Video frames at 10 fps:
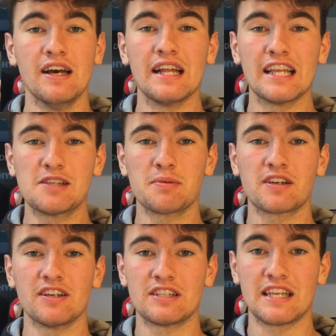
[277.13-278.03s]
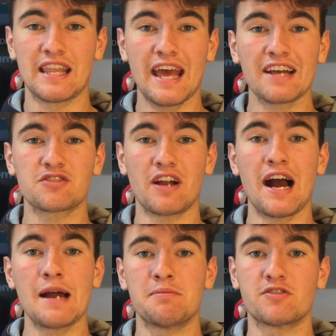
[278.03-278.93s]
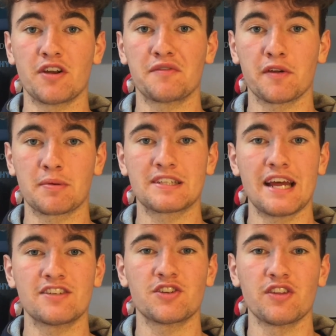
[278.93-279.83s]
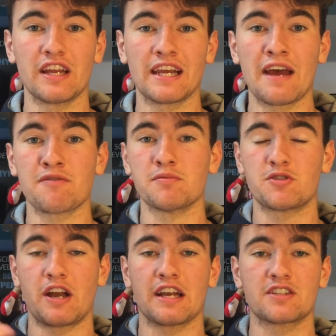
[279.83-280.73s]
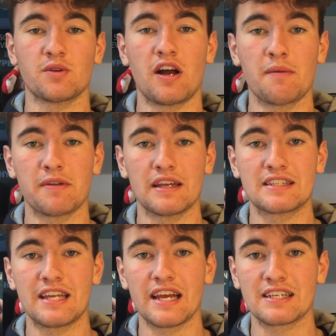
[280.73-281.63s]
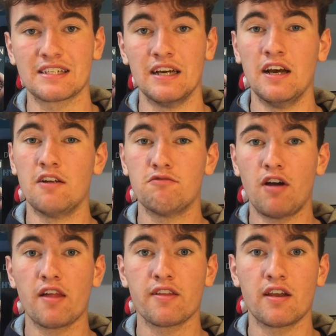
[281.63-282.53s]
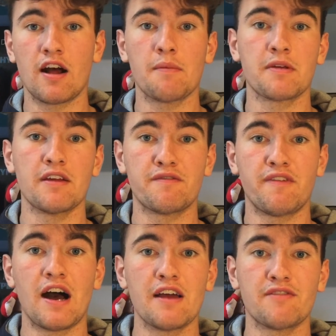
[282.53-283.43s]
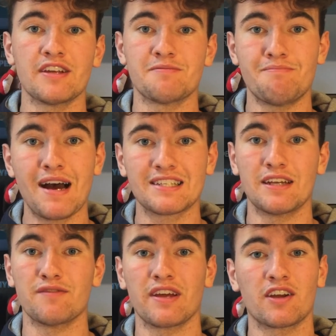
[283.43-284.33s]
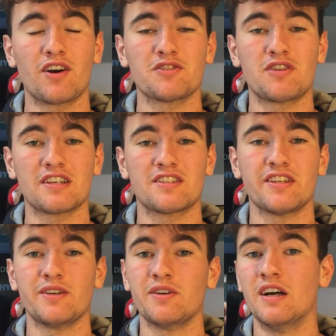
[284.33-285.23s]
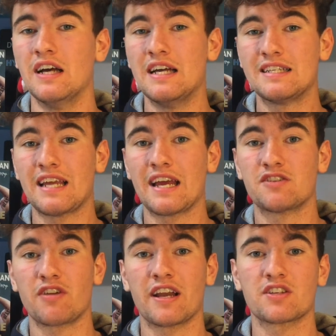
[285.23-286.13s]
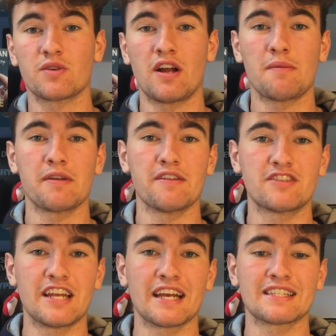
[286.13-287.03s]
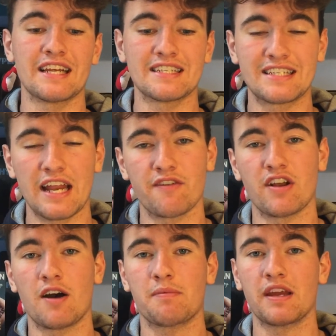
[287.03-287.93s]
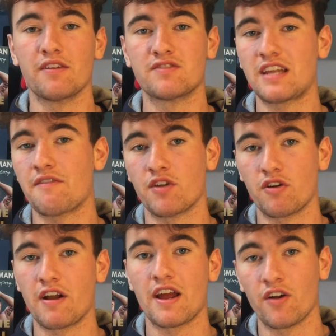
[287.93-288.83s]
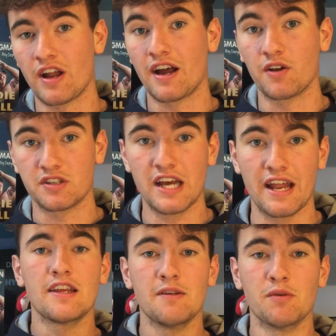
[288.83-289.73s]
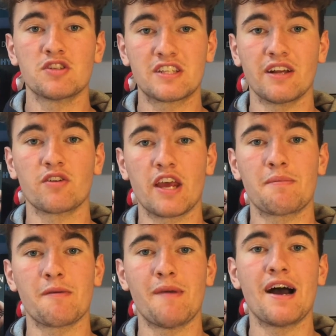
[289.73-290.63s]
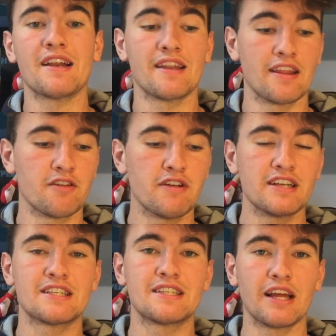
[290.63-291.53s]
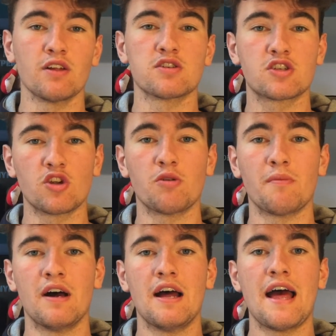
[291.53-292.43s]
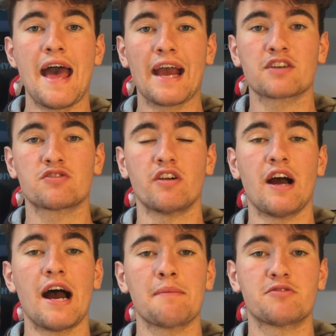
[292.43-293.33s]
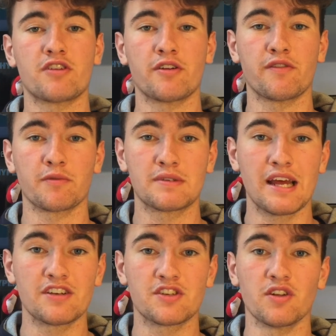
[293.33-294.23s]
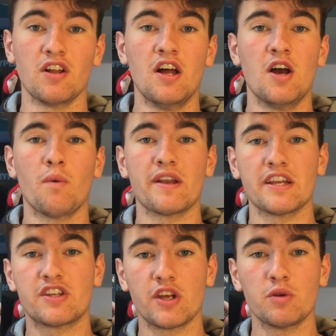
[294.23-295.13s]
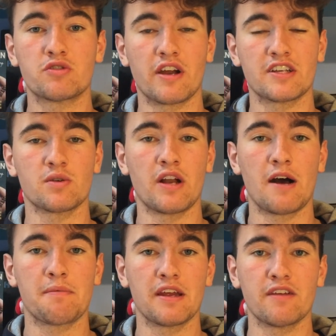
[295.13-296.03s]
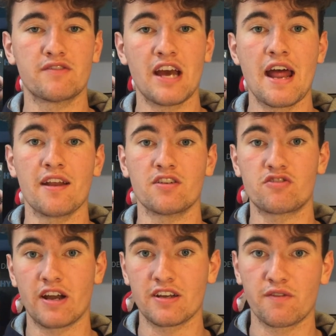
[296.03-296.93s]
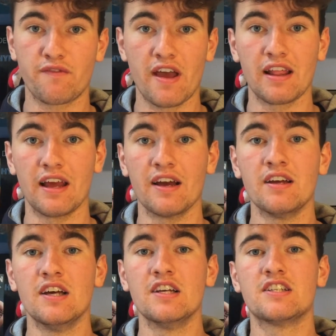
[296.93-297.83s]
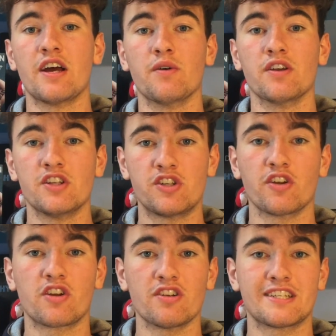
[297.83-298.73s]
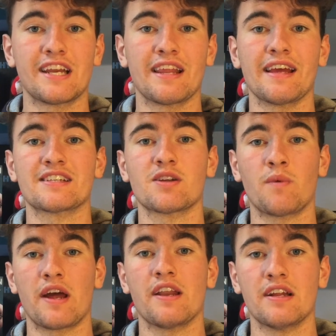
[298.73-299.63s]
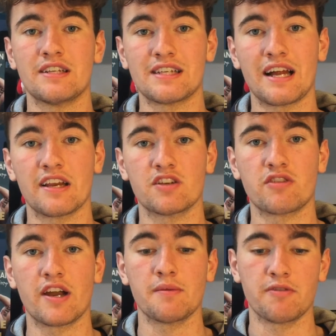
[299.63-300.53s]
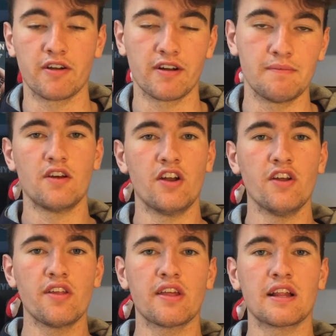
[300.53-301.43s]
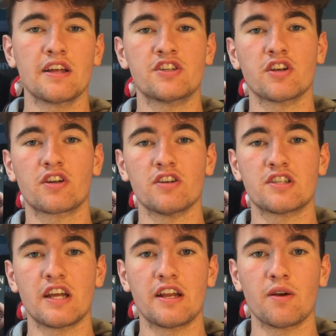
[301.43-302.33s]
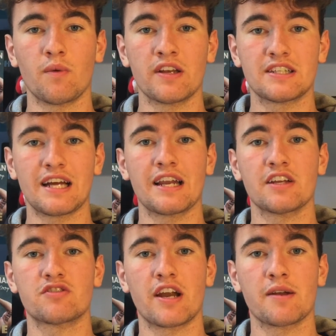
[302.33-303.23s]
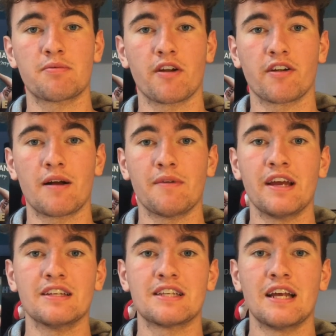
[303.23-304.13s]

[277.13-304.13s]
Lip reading: This is because the extra hypertrophic potential that you get from training to an RPE 6 rather than an RPE of 5 is massive, in contrast to, say, training to an RPE of 6 instead of an RPE of 7 or 8 or 9 or 10. You must still keep in mind that there is still some extra hypertrophic potential when you do train to an RPE of 10, training to failure. So you should consider this when designing your training program. Another thing that you should consider when designing your training program is